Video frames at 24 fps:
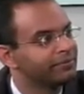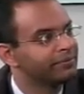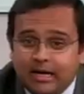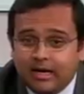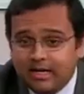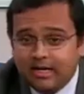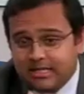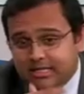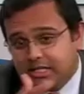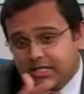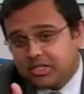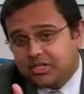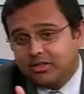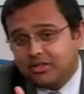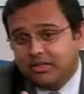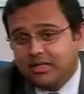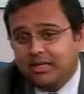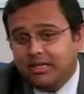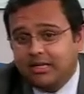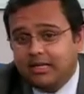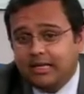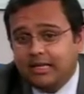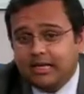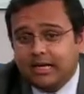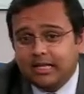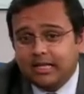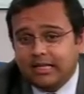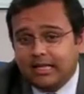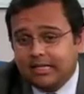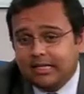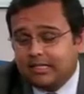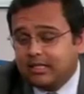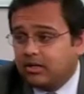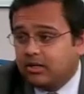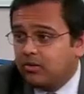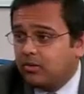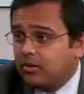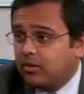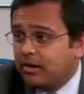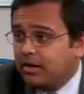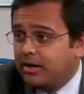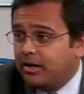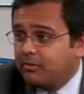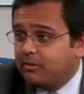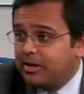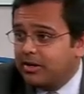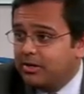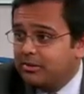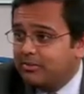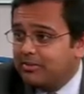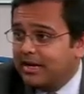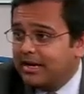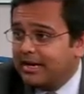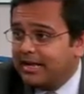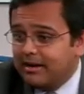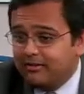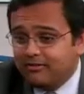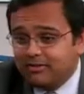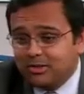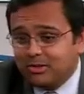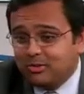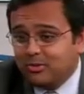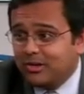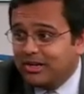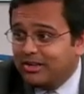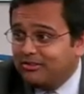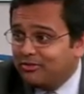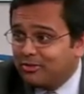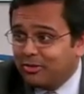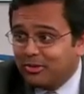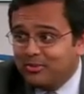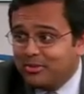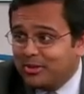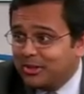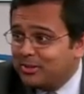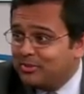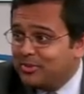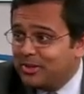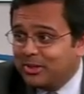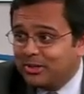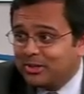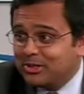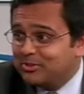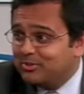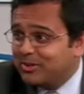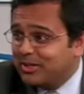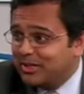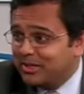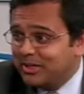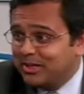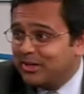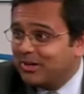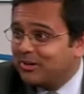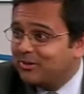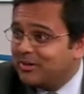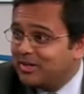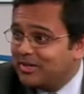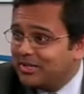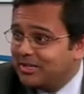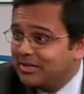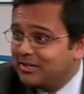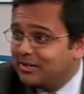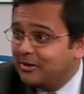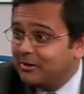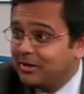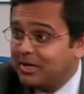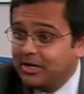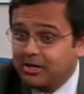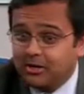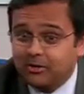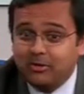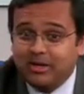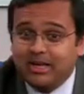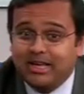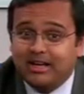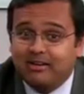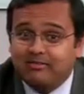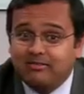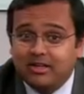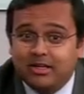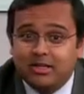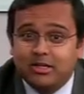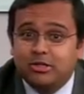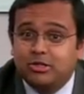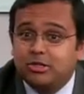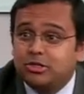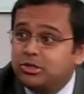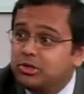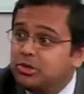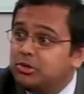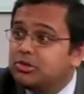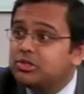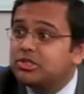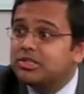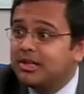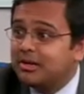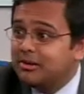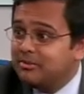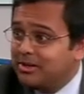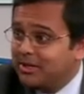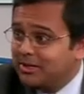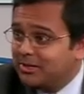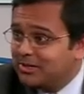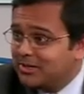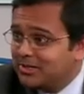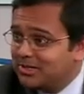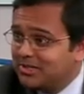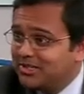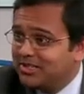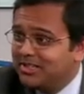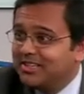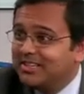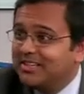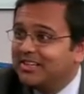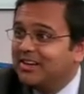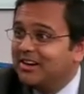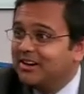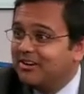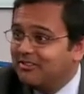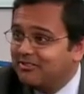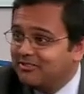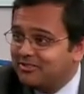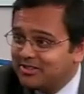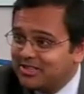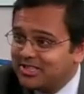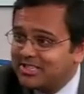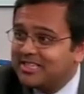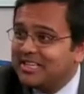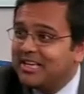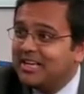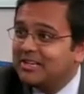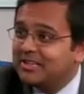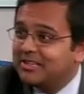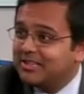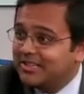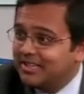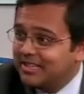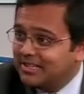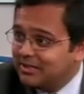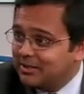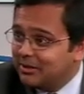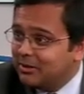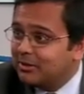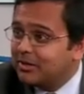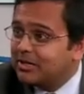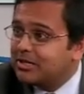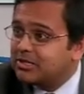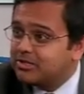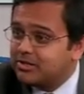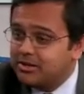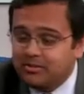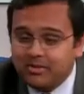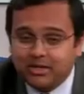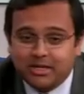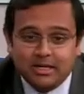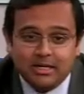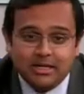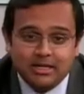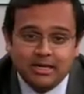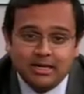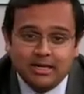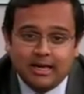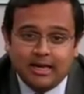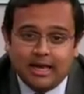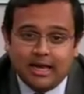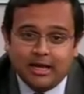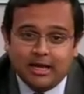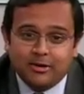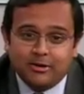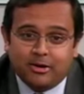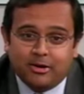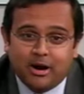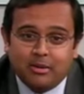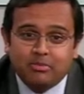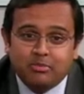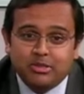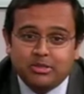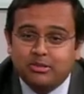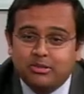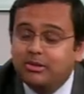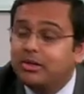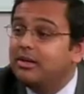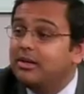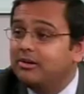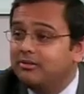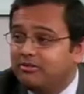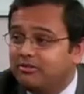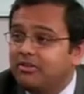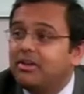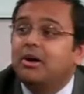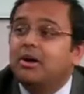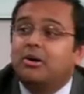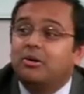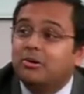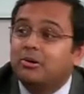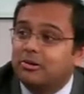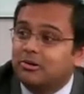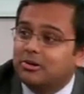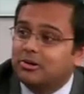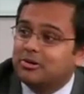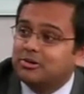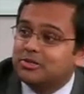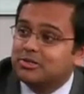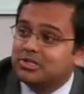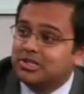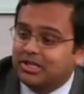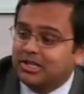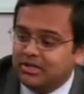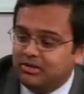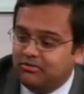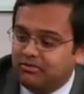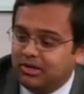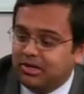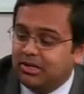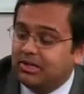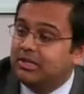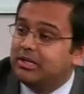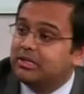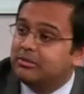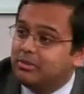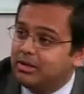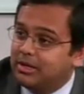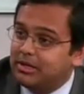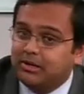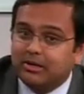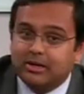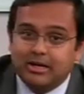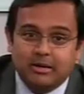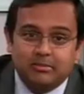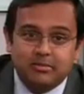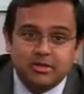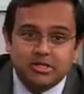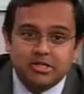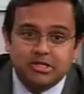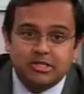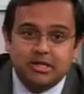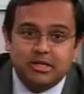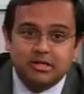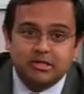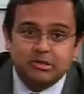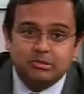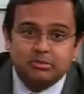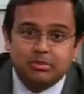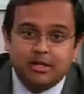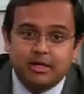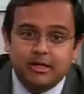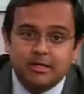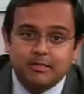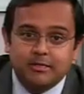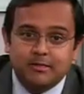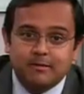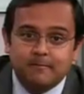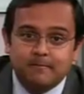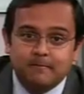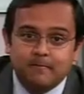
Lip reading: Additionally, unlike the coronary where you might have 24 millimeters be a long one, here we have 2 centimeters of stent in the lower extremity, and your opportunity to fail grows significantly depending on how much stent you place.